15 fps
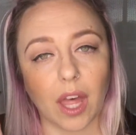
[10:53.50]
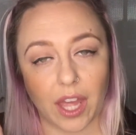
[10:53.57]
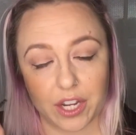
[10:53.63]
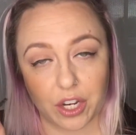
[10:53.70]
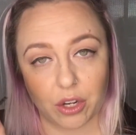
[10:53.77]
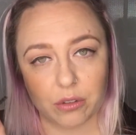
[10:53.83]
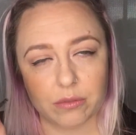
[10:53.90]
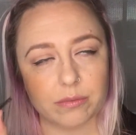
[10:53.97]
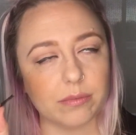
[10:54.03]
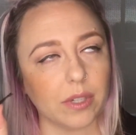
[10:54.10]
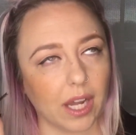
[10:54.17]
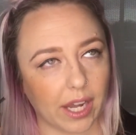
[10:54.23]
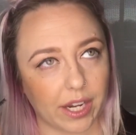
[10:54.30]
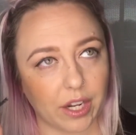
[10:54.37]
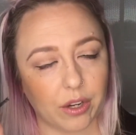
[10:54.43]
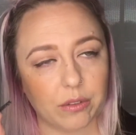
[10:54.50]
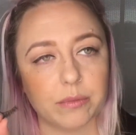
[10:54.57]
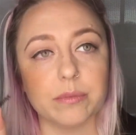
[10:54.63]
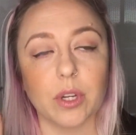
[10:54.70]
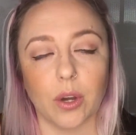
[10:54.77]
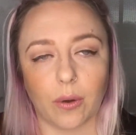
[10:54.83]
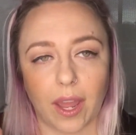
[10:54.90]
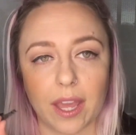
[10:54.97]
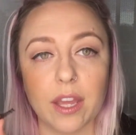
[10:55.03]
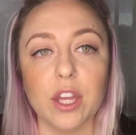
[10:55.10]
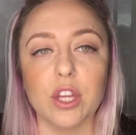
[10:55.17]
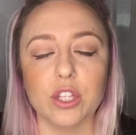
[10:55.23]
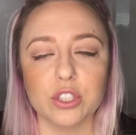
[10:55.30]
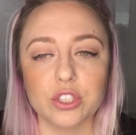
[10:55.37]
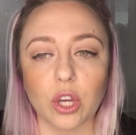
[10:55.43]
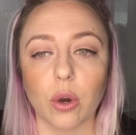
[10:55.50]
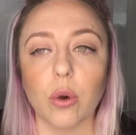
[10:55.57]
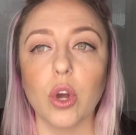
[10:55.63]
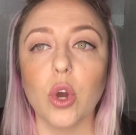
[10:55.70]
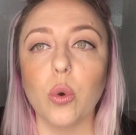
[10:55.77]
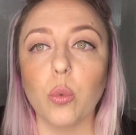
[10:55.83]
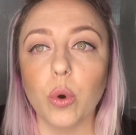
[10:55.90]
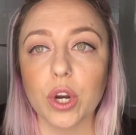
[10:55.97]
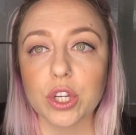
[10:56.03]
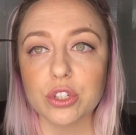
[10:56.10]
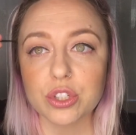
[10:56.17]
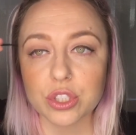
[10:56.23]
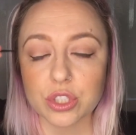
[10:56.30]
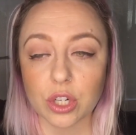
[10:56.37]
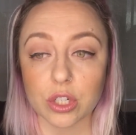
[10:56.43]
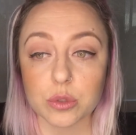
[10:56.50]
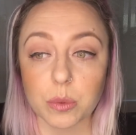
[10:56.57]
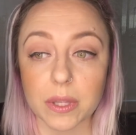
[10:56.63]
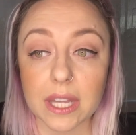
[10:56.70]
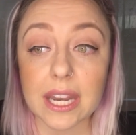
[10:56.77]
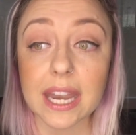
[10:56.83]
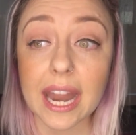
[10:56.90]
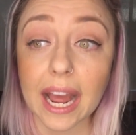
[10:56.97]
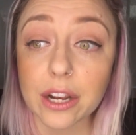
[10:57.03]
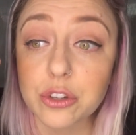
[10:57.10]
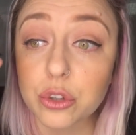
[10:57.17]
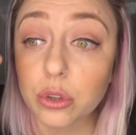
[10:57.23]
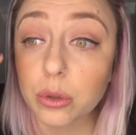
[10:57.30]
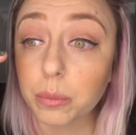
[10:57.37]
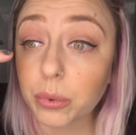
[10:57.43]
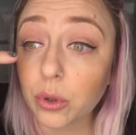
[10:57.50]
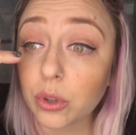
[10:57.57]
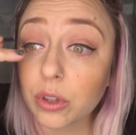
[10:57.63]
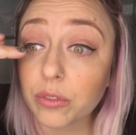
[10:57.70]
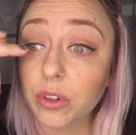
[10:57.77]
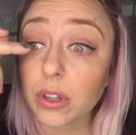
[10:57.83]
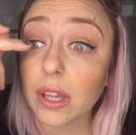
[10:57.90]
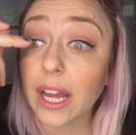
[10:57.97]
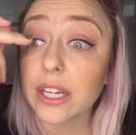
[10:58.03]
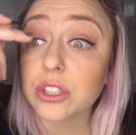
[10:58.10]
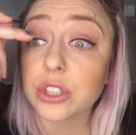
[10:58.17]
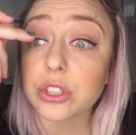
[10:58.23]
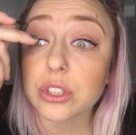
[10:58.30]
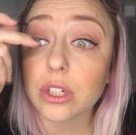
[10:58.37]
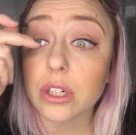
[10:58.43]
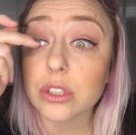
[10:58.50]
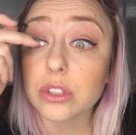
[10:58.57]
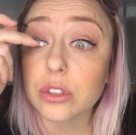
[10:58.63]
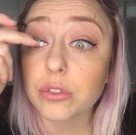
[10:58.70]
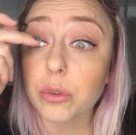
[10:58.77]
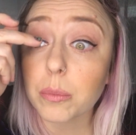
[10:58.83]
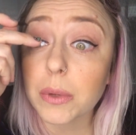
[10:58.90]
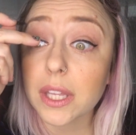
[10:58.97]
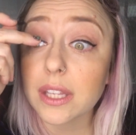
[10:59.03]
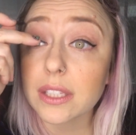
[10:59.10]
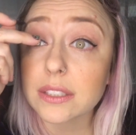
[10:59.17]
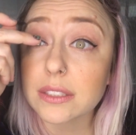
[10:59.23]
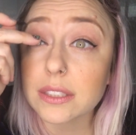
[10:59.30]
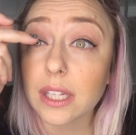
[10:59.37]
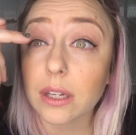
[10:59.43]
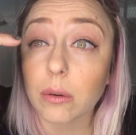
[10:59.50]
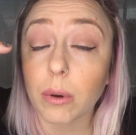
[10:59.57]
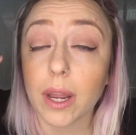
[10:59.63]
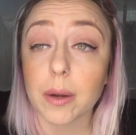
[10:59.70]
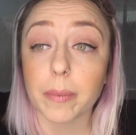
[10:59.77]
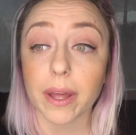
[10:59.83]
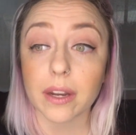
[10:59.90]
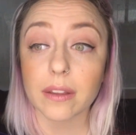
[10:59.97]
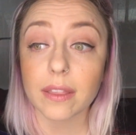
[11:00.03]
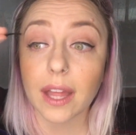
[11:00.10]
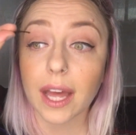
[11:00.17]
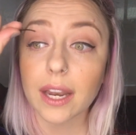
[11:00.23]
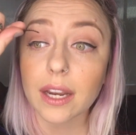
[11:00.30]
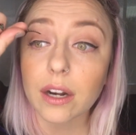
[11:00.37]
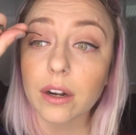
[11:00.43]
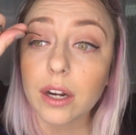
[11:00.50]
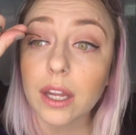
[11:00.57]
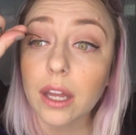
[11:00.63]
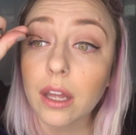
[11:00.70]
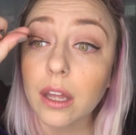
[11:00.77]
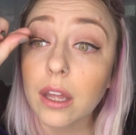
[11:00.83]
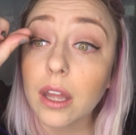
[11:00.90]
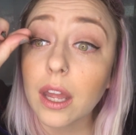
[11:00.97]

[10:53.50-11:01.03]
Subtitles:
I know. Okay, so where you should start is where the natural bulk of your lashes starts. So for me, this is like right about in that area.